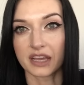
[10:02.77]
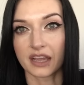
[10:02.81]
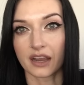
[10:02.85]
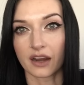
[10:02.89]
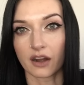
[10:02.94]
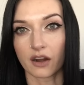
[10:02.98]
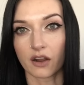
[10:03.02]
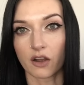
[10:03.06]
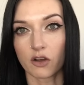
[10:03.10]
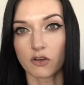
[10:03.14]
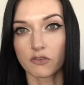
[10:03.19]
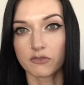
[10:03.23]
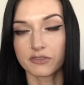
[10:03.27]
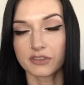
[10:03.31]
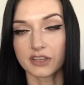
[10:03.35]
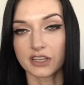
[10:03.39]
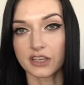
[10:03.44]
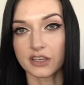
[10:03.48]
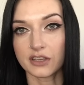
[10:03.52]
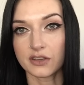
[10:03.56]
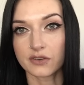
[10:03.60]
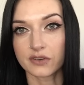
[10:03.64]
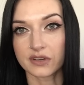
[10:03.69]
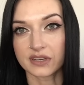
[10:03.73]
there,
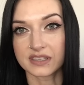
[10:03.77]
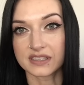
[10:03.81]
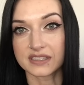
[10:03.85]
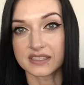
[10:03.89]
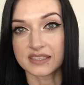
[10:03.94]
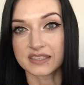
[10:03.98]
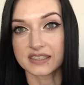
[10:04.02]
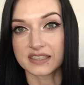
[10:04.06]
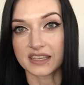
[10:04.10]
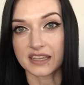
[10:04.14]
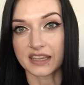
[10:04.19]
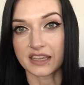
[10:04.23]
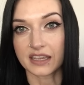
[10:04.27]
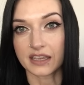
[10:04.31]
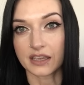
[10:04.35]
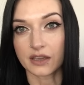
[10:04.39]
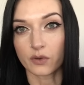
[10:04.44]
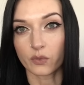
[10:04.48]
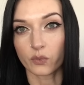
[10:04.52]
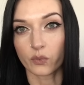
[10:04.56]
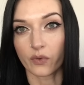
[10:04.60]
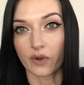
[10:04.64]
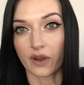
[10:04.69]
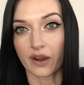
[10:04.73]
hopefully you can see
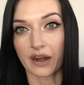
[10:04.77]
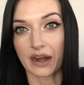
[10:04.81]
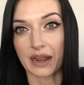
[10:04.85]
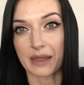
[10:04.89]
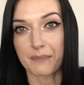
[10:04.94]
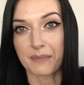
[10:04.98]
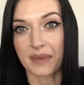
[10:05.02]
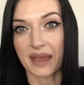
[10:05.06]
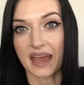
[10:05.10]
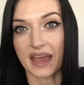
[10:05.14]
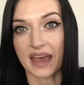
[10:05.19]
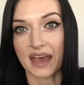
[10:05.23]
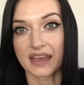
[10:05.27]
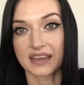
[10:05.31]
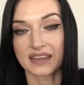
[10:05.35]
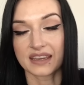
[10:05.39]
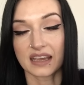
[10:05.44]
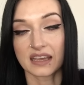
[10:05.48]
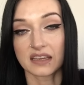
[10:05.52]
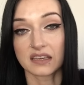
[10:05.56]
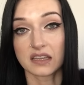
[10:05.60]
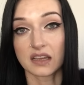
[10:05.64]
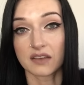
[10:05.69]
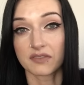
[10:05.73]
where I'm at.
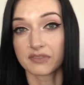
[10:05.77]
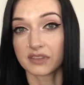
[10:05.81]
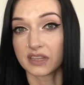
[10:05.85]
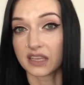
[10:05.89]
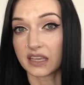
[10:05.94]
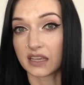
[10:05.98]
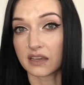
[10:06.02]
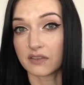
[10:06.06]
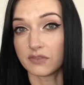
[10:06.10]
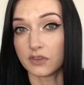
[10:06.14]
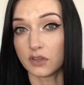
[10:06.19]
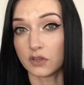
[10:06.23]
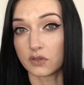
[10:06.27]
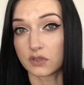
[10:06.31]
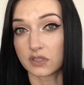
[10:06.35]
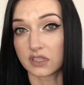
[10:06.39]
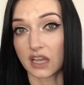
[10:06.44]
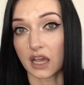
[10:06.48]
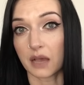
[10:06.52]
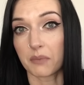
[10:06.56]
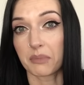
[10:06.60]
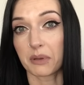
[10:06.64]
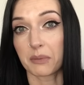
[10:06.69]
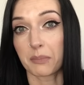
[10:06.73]
I definitely have
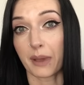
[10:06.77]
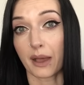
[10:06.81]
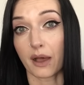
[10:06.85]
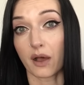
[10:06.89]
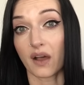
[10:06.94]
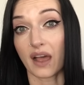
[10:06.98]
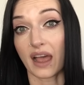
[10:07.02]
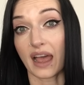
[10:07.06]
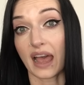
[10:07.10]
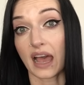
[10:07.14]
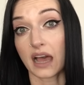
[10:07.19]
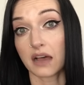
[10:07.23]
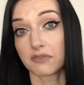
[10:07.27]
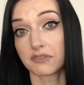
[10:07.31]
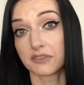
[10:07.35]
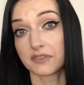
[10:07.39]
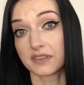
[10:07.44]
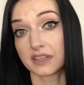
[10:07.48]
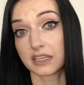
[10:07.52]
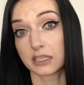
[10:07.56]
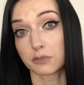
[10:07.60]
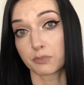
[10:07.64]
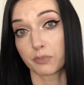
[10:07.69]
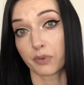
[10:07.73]
used up about half
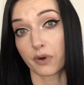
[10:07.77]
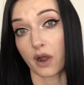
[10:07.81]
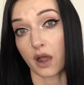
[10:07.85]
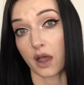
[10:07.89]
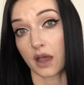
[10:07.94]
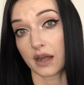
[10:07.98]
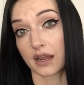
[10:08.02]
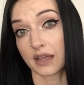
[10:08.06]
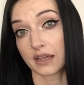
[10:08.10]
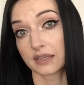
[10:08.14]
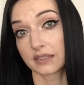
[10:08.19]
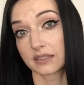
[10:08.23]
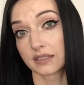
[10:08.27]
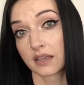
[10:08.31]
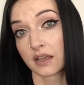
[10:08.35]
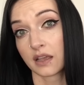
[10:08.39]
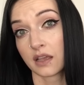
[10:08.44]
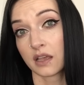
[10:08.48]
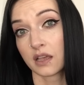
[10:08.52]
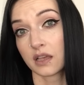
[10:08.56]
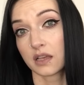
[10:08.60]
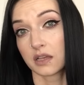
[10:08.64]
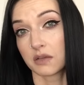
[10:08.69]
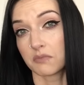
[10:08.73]
of this product.
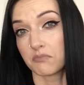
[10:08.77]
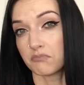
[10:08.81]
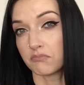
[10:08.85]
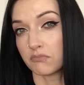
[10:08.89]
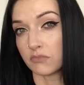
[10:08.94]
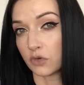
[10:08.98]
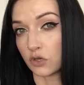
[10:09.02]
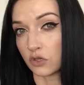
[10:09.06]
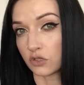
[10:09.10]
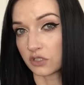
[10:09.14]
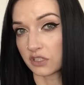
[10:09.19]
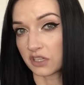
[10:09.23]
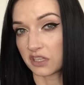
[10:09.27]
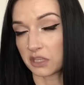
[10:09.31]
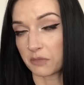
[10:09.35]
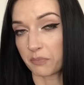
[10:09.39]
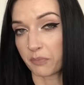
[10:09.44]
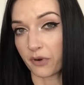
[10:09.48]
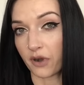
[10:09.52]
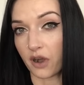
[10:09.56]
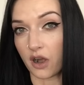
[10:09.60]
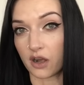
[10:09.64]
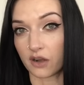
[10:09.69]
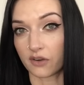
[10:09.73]
Most of the
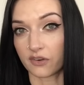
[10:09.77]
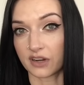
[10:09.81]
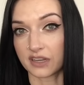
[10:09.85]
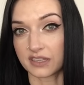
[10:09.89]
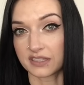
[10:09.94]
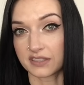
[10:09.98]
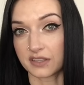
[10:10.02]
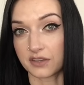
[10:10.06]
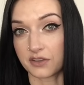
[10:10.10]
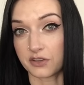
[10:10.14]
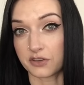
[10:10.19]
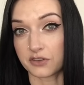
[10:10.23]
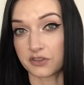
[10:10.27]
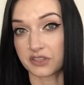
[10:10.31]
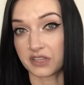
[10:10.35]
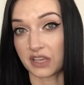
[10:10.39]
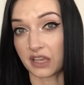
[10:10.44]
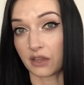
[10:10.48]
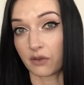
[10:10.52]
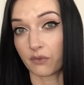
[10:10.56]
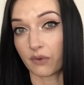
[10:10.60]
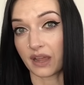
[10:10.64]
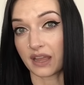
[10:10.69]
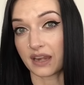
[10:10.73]
progress that you're
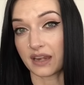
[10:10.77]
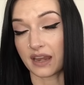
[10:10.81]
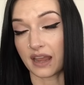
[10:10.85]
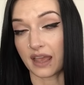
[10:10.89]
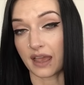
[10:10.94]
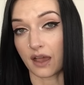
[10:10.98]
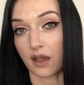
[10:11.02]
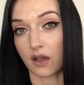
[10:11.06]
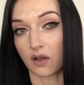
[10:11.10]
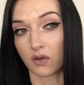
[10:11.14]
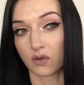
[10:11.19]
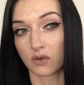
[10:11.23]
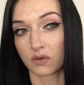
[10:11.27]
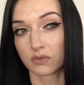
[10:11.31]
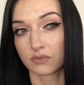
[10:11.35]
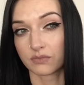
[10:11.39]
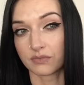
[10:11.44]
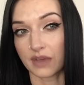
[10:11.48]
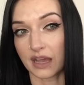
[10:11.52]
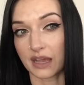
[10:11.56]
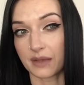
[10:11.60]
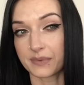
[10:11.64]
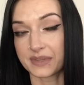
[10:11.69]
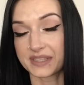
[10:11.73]
seeing right now,
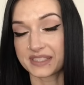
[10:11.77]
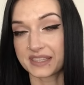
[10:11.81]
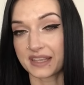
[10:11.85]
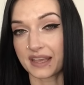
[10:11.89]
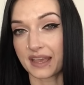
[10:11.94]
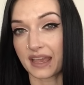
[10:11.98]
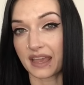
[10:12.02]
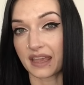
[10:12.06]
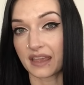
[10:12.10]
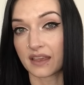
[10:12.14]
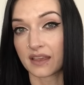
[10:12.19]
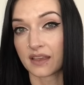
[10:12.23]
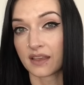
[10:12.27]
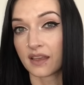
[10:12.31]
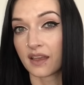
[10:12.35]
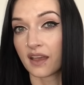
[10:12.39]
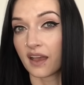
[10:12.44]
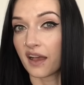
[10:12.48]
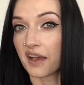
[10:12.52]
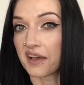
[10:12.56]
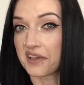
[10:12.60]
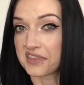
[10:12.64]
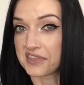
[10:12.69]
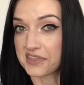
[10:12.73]
I would say
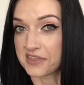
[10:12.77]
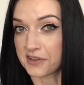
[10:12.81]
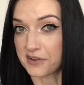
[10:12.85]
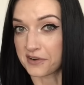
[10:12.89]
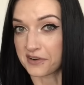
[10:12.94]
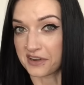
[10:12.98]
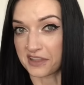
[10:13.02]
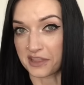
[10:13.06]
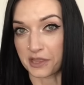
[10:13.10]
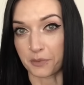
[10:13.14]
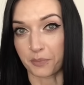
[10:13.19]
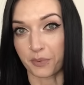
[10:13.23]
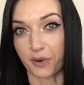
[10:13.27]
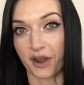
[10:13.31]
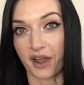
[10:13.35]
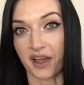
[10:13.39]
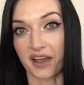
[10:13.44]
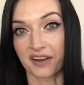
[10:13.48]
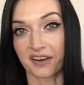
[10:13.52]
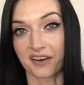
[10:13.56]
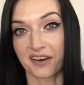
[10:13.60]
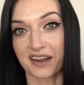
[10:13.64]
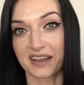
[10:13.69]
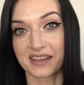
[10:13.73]
a third of the
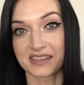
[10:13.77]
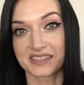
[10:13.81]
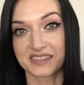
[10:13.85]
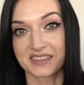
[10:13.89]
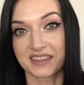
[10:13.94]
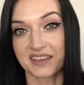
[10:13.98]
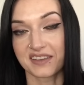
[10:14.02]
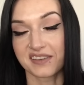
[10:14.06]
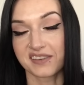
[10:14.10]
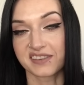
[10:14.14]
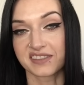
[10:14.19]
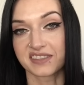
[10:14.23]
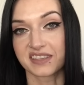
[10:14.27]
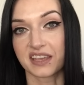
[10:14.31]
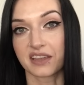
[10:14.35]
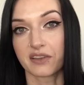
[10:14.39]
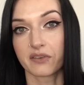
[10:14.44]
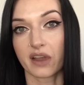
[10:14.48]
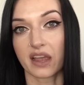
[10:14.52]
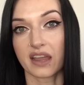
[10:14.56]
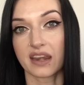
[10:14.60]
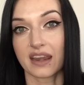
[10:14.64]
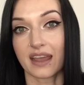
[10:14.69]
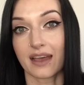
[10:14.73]
progress that you're seeing
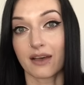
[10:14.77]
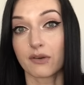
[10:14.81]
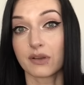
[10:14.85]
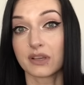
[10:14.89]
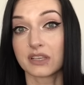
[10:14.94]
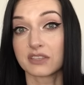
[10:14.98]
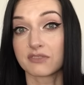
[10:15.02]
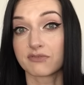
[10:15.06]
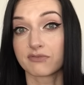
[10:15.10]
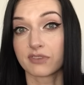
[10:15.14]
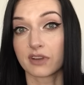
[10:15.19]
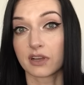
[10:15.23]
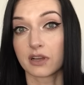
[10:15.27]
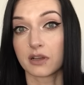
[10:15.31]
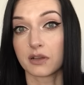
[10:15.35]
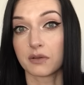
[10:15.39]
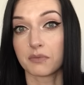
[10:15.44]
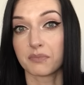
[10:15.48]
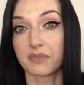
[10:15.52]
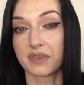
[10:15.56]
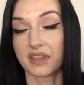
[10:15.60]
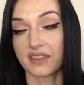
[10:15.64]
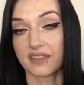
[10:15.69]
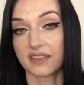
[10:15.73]
right now is
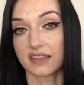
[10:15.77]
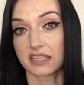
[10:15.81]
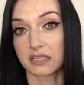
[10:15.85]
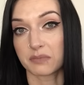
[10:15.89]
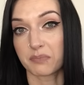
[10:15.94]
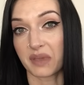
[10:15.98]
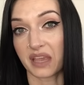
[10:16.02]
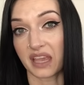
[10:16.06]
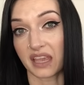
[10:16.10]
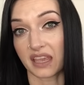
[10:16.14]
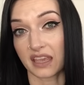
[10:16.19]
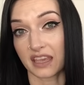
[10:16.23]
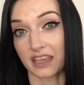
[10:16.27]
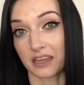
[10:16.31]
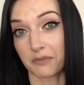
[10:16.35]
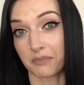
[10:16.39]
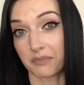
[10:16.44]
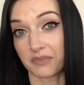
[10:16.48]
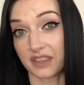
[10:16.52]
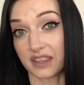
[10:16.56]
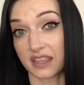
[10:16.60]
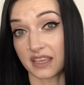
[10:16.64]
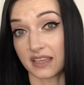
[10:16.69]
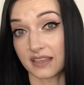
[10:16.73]
from this being
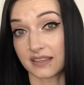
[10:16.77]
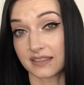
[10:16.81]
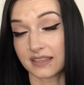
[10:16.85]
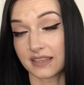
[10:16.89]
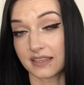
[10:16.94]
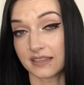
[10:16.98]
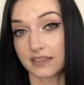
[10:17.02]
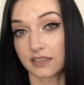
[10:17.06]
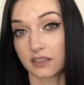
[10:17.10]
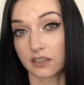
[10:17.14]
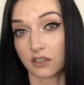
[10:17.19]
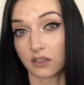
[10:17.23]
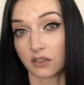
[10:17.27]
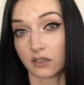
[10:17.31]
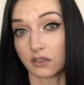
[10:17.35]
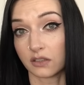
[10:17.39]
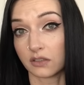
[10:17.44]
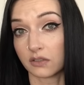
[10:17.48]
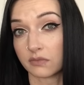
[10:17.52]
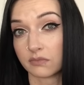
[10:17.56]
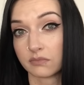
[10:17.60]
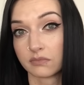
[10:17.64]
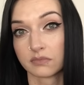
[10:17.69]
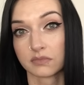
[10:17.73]
in the
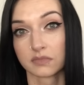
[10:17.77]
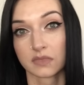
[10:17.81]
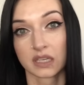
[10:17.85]
seasonal